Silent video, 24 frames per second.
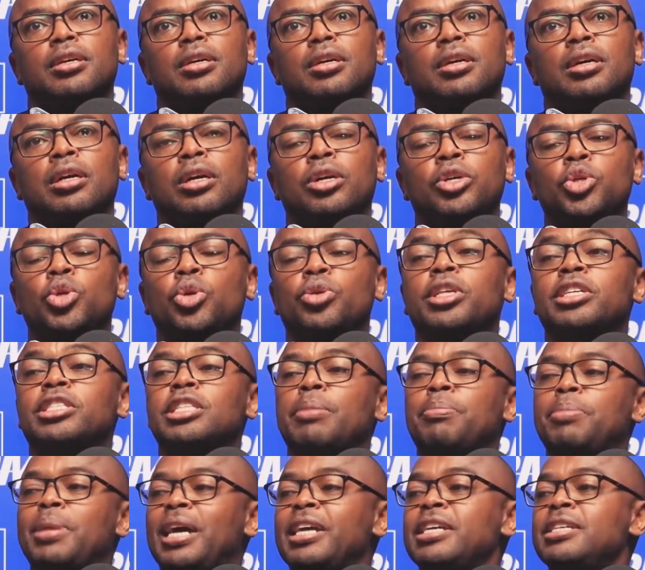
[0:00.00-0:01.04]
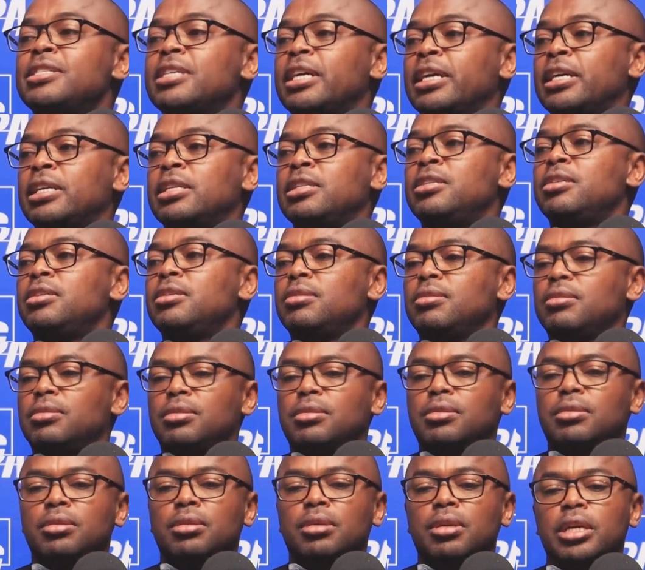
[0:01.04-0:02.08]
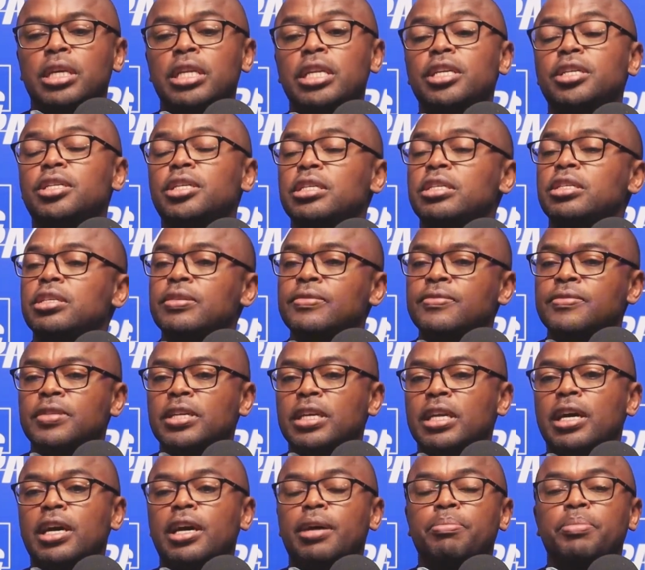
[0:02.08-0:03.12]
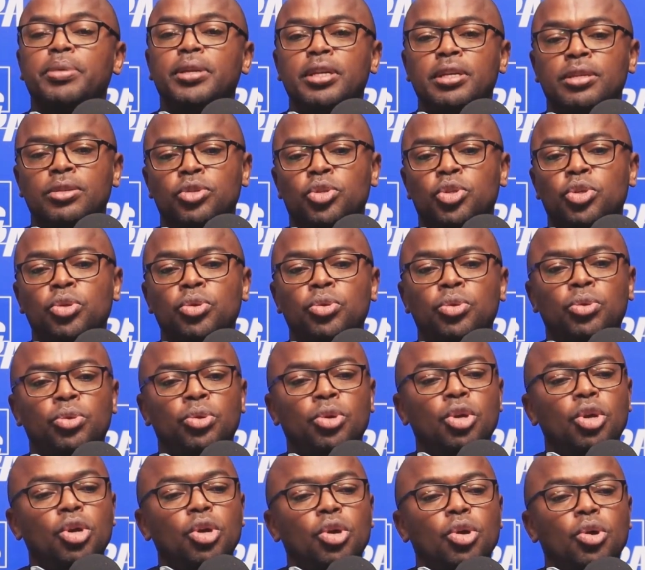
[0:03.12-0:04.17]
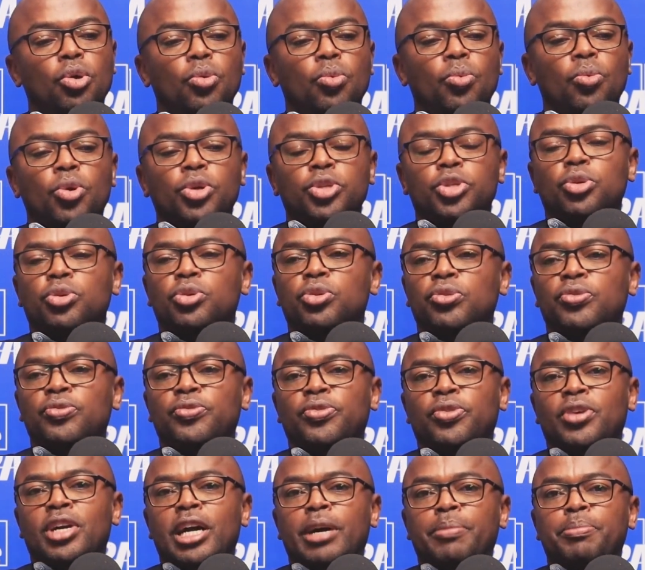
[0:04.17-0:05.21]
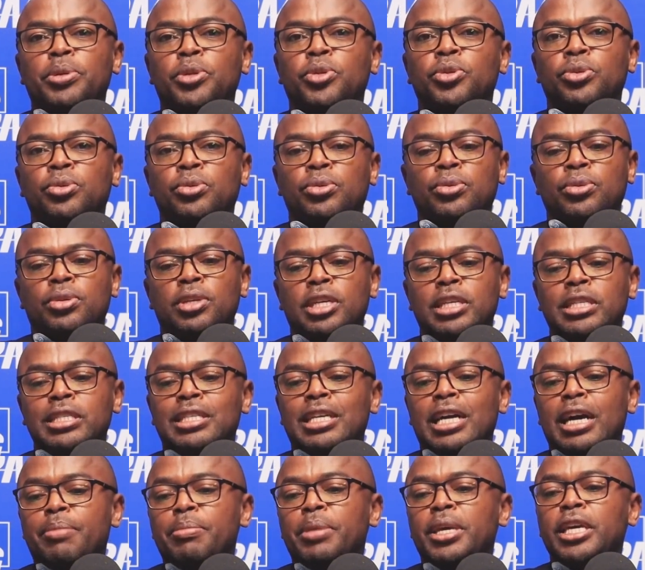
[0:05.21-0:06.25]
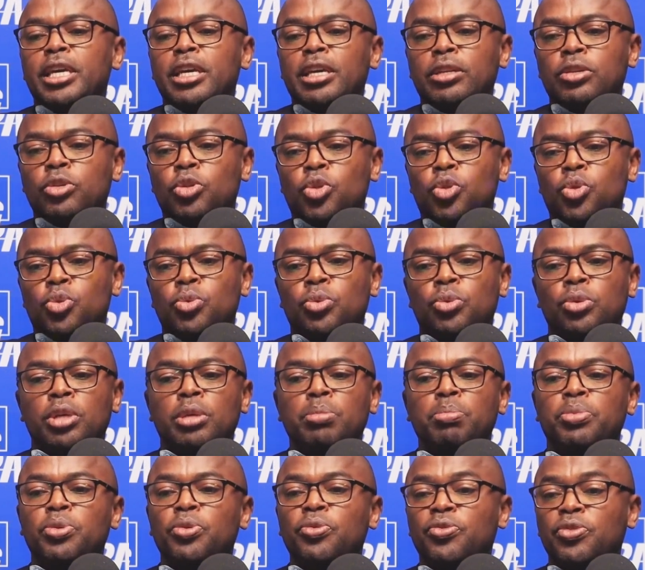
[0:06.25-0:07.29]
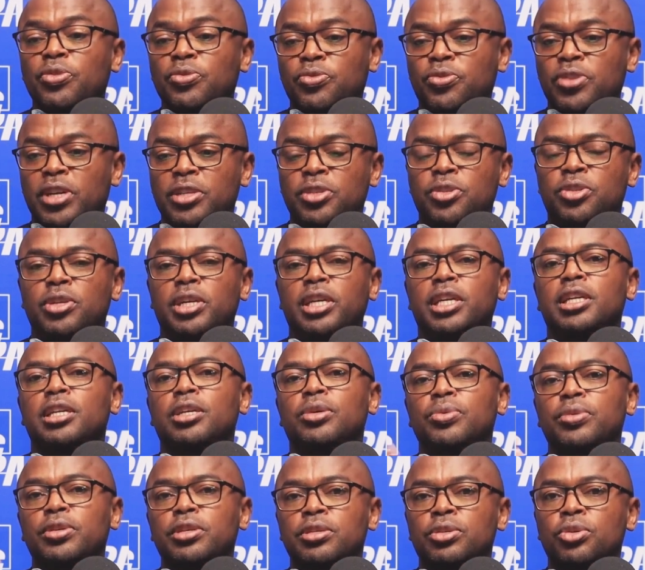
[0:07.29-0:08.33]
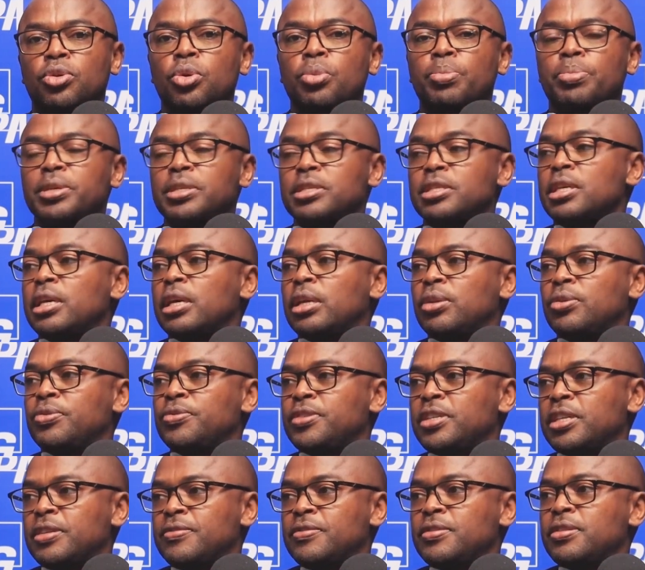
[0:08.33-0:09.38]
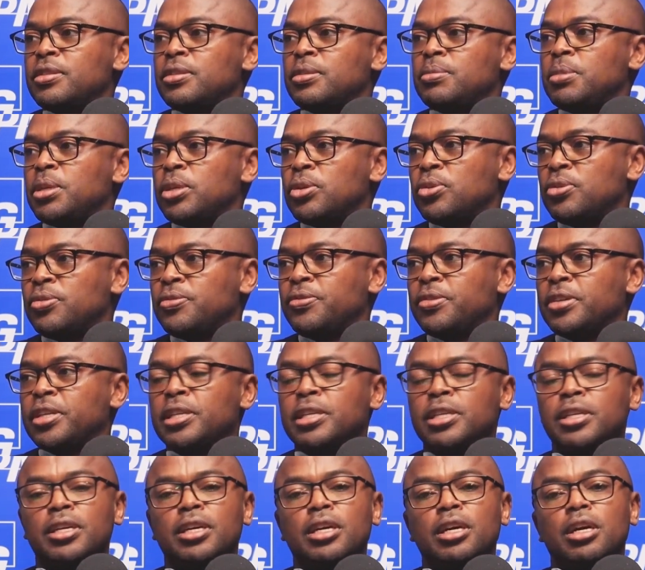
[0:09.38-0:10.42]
the supply side initiatives that are happening. So what sort of capital is coming in to improve infrastructure or the scope and scale of services being offered,